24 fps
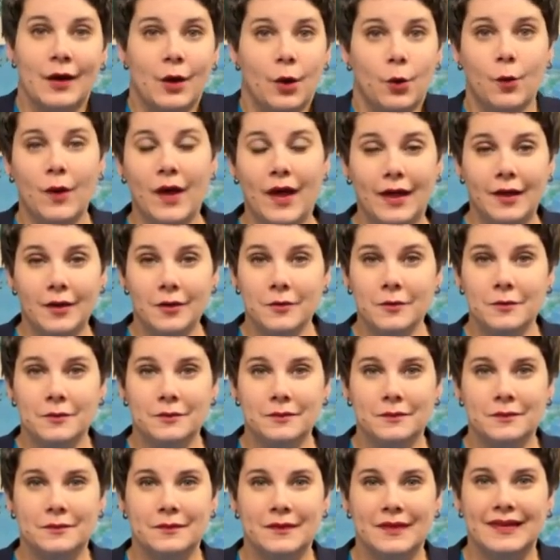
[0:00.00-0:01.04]
Well,
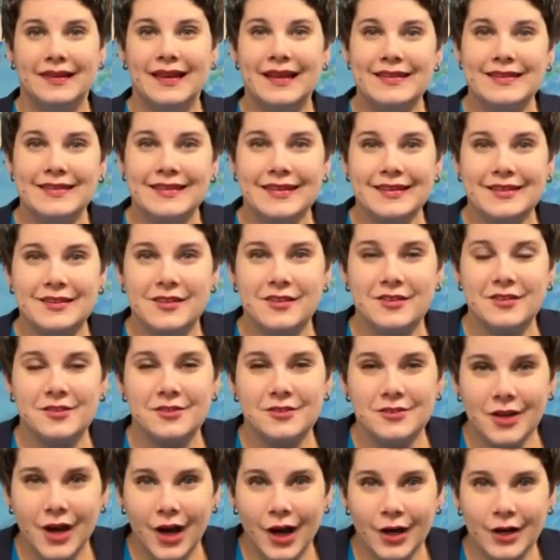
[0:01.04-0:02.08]
let's get
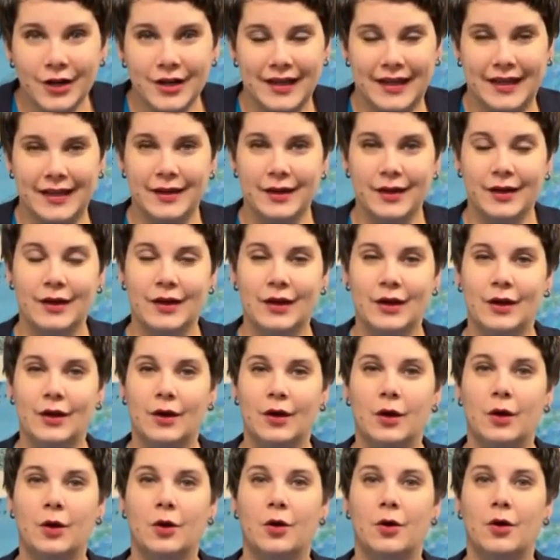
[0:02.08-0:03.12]
started
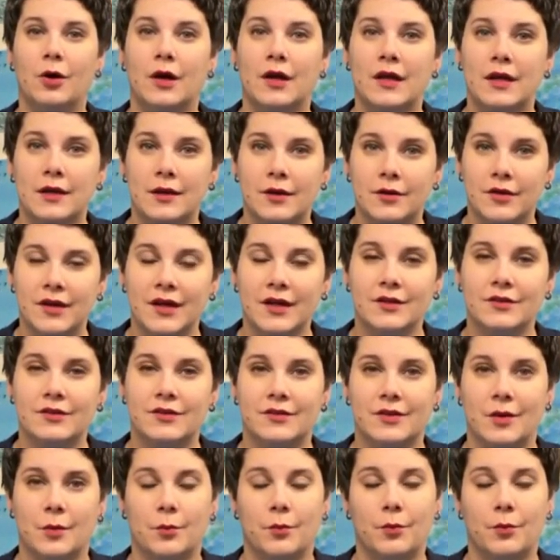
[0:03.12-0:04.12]
hearing some